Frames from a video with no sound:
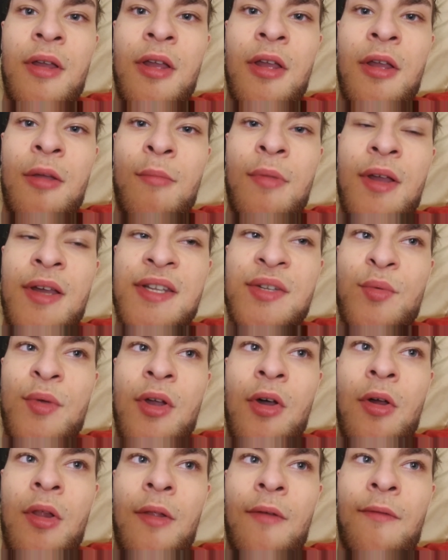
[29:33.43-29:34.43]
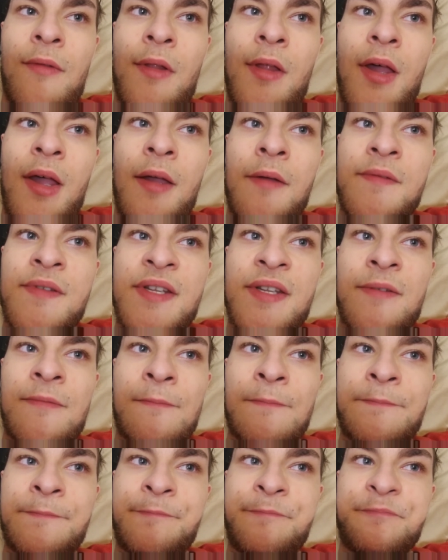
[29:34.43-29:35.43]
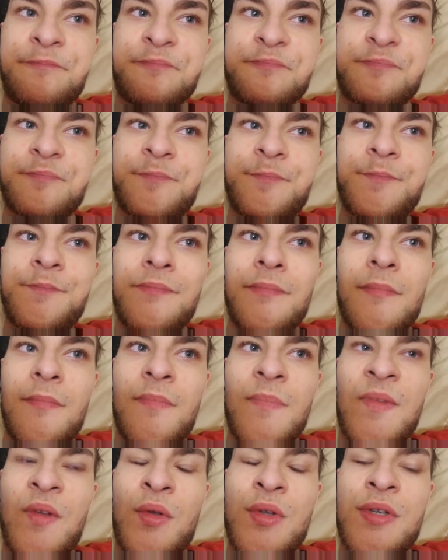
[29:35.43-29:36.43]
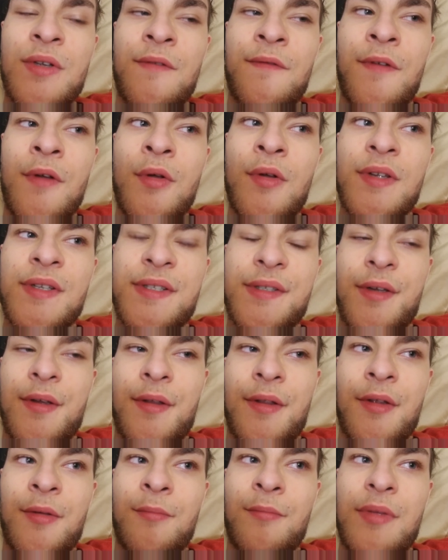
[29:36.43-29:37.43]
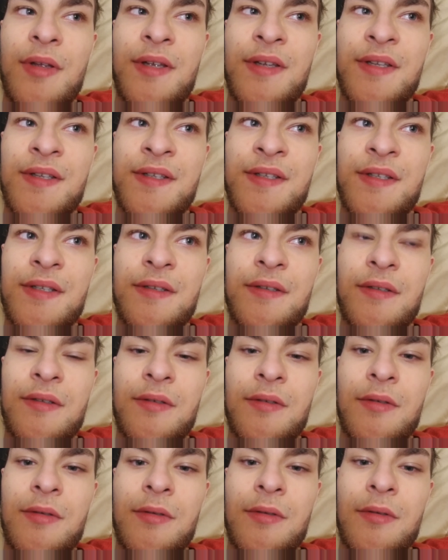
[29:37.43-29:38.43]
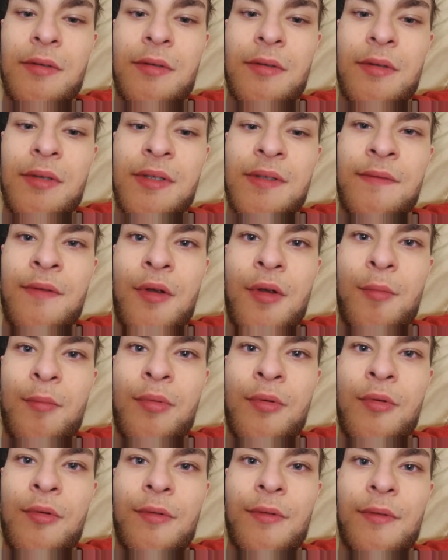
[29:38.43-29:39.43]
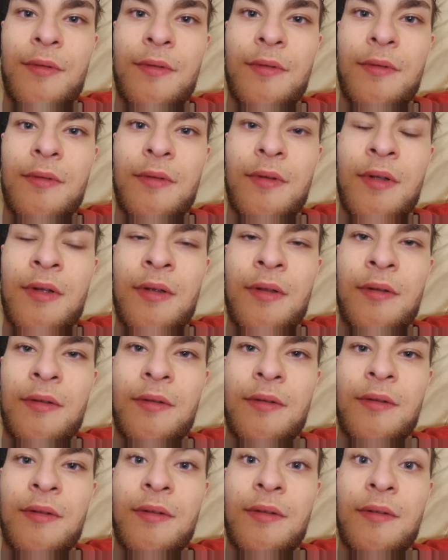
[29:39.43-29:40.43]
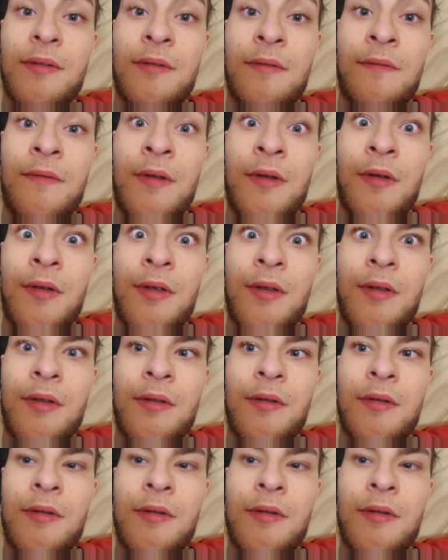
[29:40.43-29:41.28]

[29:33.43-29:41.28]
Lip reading: because we all have lives, and I should focus on them because it's very important and very